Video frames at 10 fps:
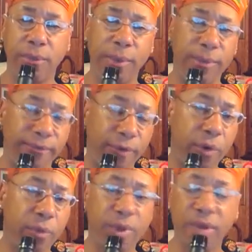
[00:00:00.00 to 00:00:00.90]
We
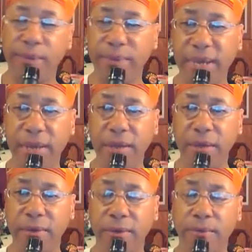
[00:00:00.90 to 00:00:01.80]
refer to
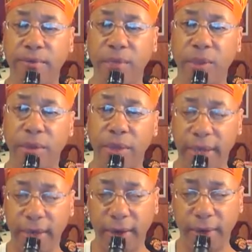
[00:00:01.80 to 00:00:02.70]
Wikipedia,
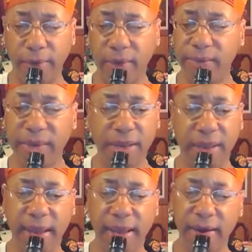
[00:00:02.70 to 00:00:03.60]
and
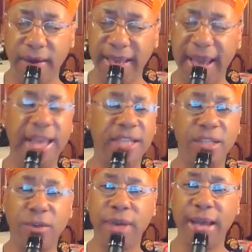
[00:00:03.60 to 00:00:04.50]
Wikipedia
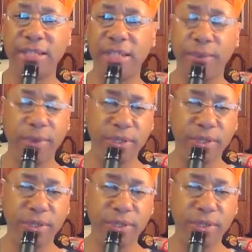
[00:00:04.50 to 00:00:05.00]
gangs in the United States.